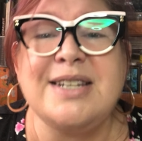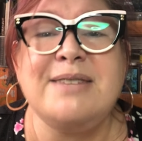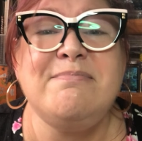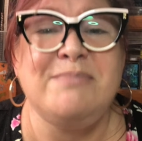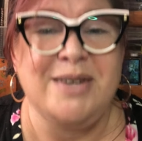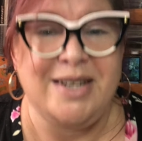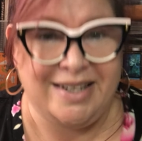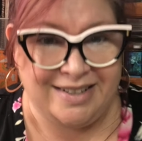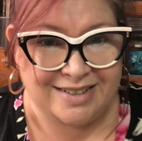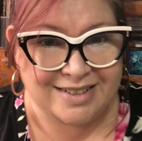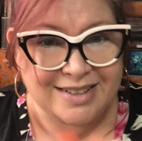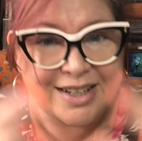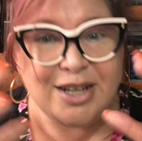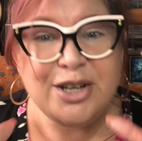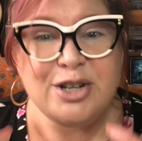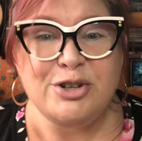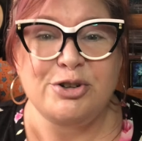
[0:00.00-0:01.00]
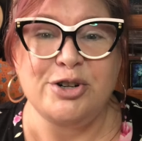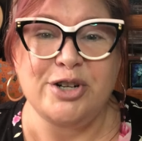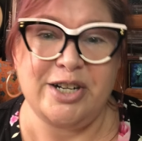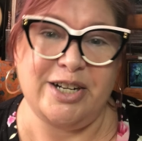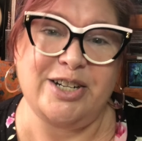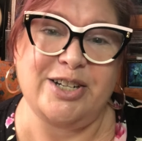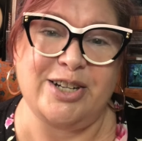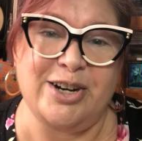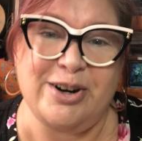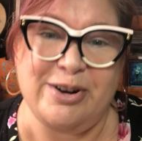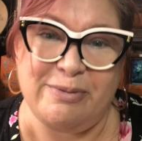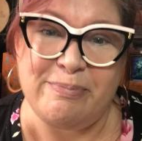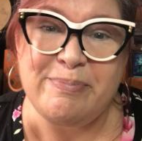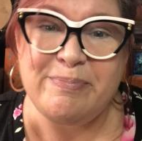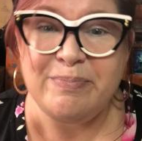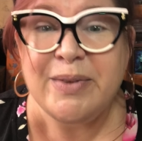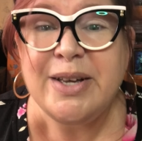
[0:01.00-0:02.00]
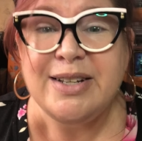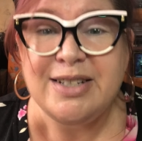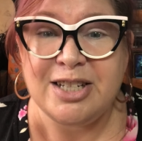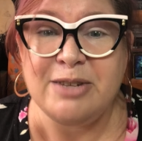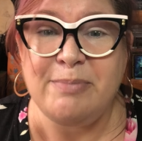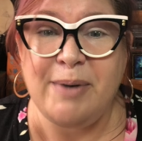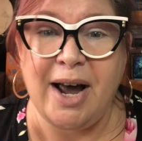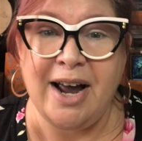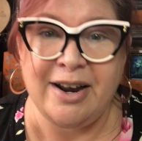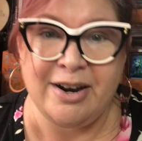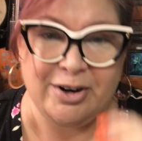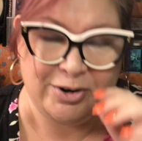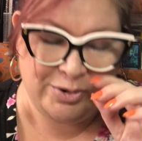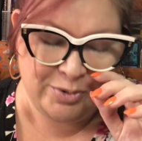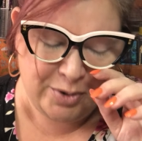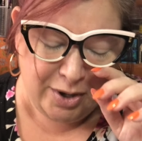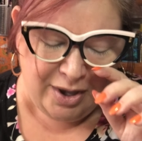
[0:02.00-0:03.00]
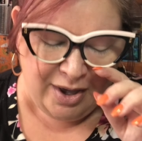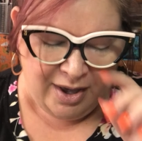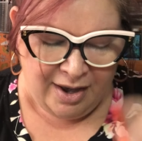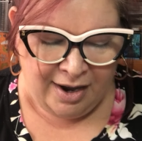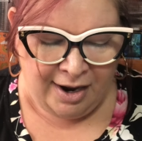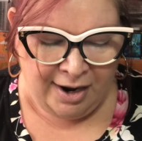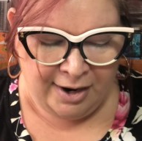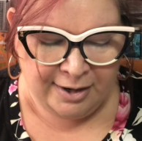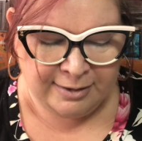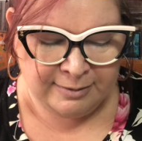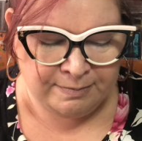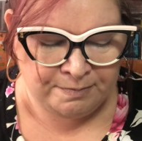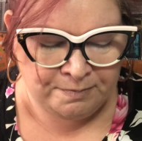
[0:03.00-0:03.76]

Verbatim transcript: it means traditional tobacco. Um,